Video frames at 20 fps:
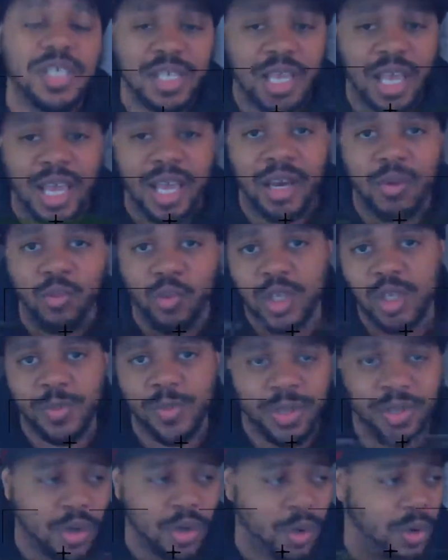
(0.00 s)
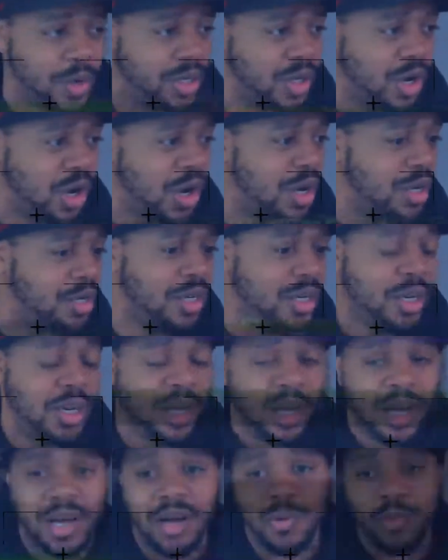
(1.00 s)
in what's been going on.
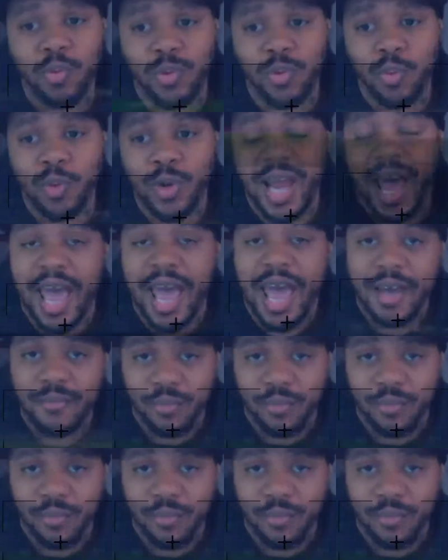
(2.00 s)
What I have